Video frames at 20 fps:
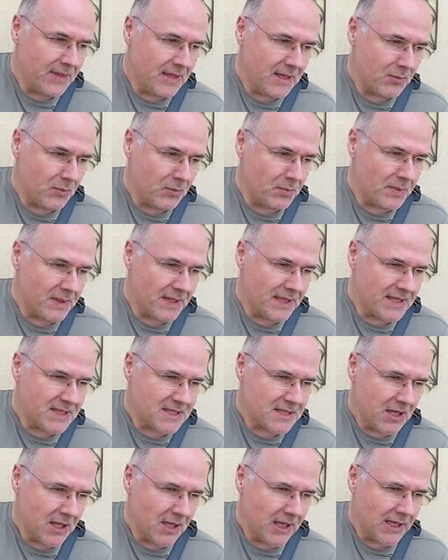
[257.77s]
it would be
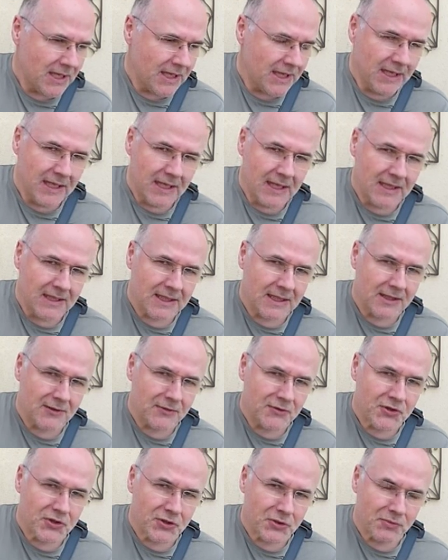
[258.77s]
slightly out
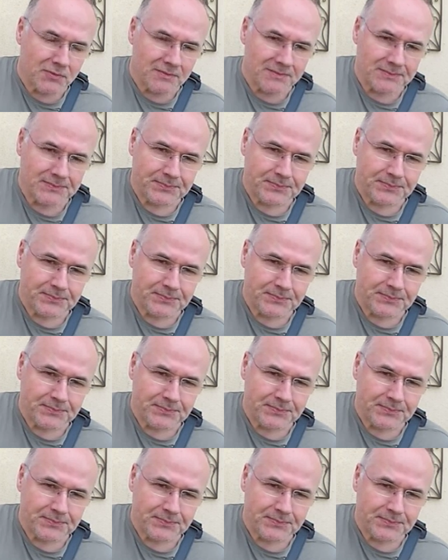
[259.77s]
of tune,